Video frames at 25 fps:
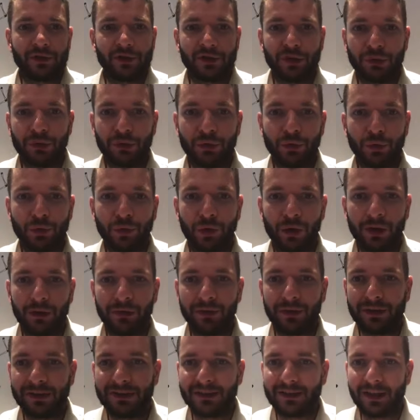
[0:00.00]
So do all
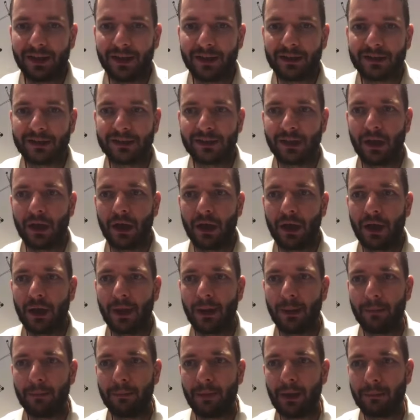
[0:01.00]
these things,
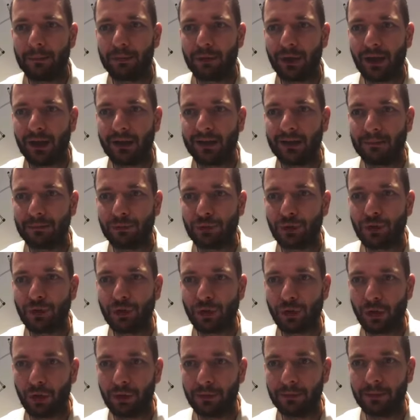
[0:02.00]
apply them to
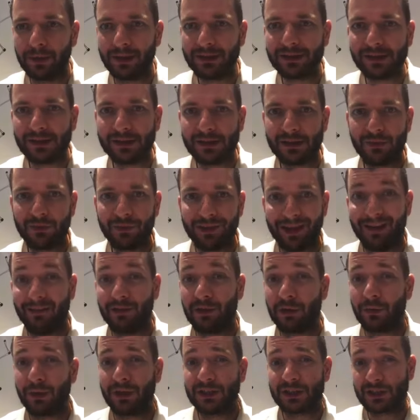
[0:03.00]
your own business. If you have
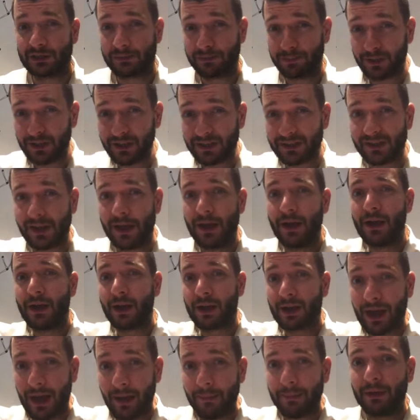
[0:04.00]
any questions, please
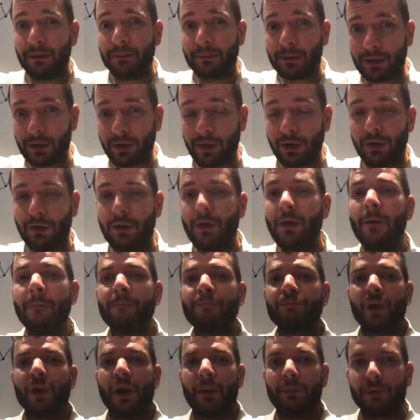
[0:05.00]
comment below.
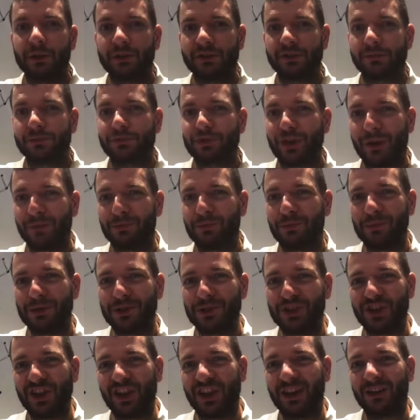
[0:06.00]
Please subscribe to my
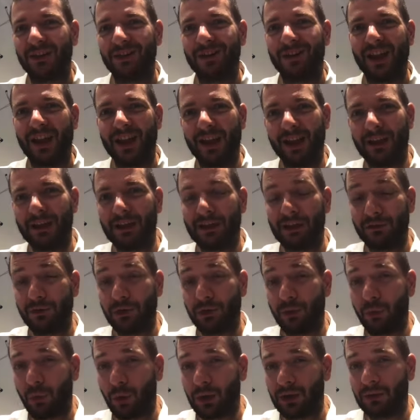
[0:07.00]
channel. And if
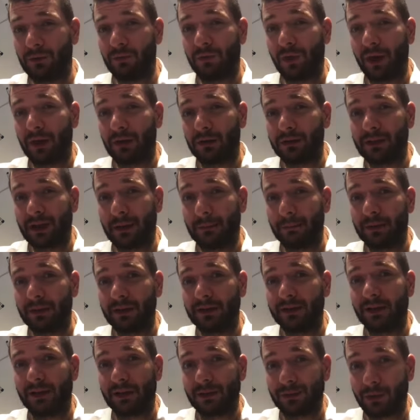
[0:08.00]
you want a funnel
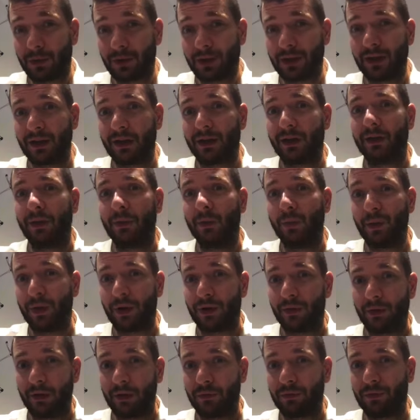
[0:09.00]
template that's working
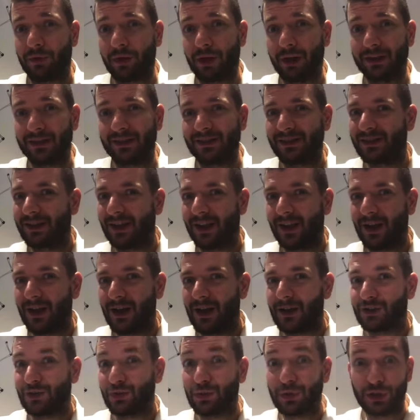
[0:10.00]
very well for us,
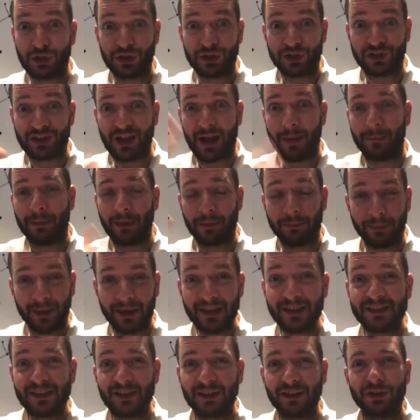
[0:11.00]
so you can just copy and
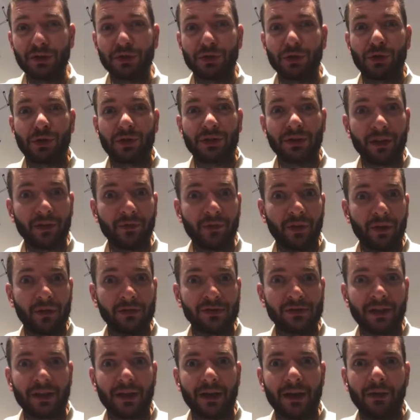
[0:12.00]
paste it into your
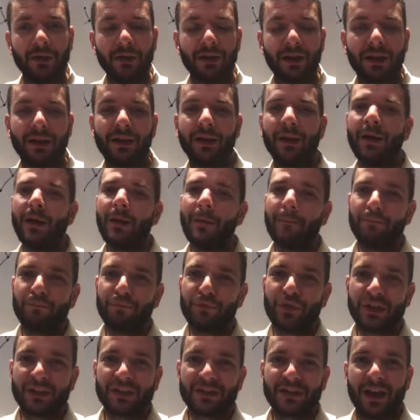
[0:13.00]
ClickFunnels account, then
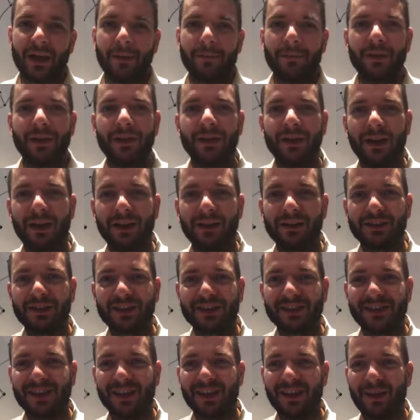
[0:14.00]
just copy,
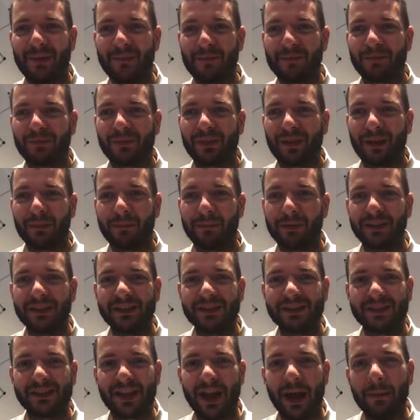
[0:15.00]

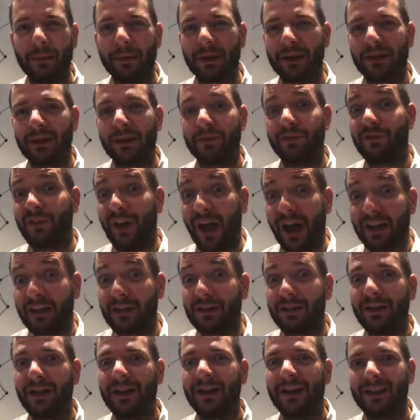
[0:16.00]
please comment
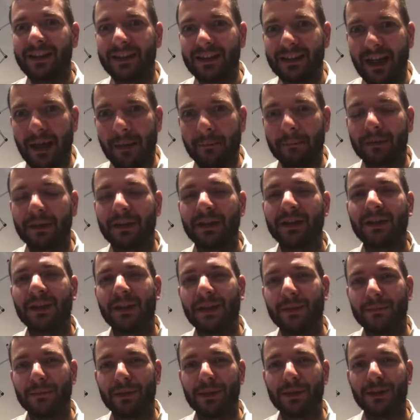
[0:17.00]
funnel template
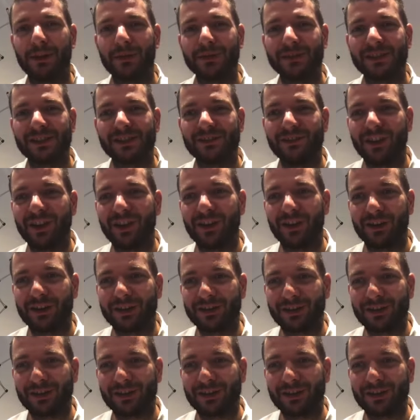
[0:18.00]
below this video.